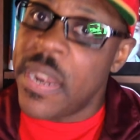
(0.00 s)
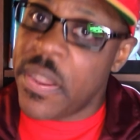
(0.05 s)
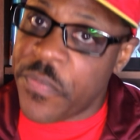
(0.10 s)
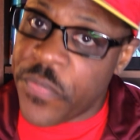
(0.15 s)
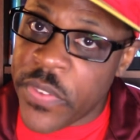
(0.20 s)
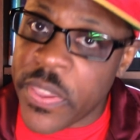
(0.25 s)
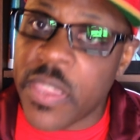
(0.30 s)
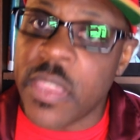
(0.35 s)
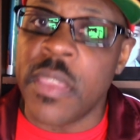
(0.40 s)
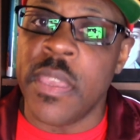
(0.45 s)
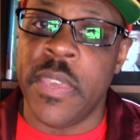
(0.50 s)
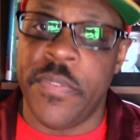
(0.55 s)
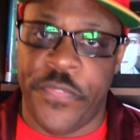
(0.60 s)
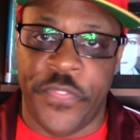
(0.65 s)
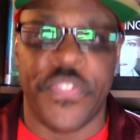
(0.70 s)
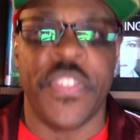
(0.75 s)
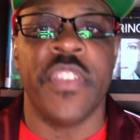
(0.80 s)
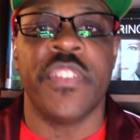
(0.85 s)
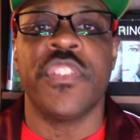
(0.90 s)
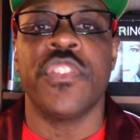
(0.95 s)
If it, if
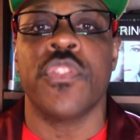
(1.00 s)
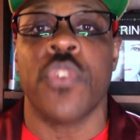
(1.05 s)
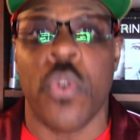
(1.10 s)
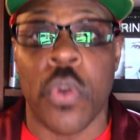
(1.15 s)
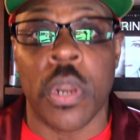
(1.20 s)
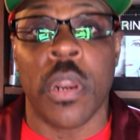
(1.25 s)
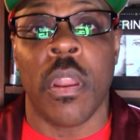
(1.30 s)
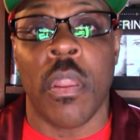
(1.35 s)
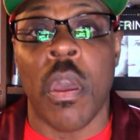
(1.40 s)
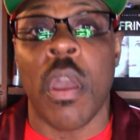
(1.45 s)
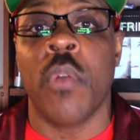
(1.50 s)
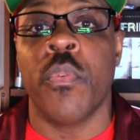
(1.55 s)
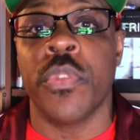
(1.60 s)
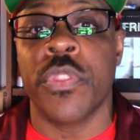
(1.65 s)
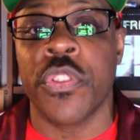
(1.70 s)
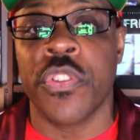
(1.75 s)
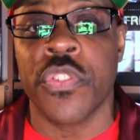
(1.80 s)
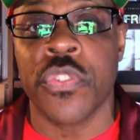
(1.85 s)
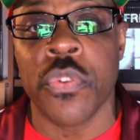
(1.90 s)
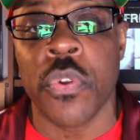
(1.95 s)
this is going along
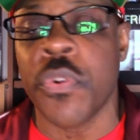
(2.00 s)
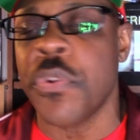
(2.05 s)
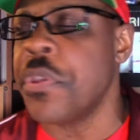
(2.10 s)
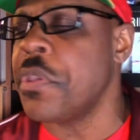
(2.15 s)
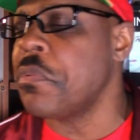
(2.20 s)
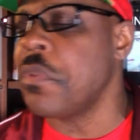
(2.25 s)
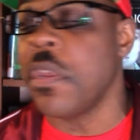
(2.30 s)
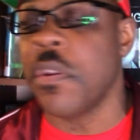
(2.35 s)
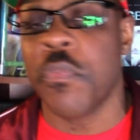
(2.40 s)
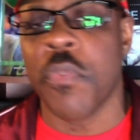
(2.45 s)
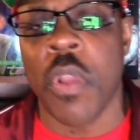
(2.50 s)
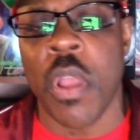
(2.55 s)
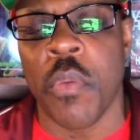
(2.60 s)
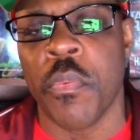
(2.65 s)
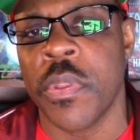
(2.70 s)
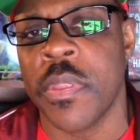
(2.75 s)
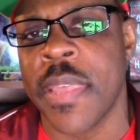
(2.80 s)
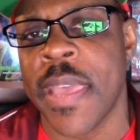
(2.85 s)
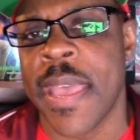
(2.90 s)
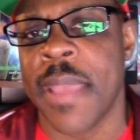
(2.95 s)
with the story, nothing wrong
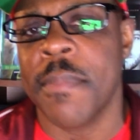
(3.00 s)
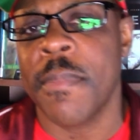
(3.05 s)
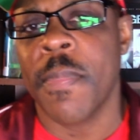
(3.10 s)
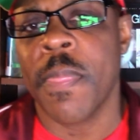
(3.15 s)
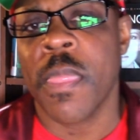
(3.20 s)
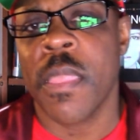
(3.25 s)
with that.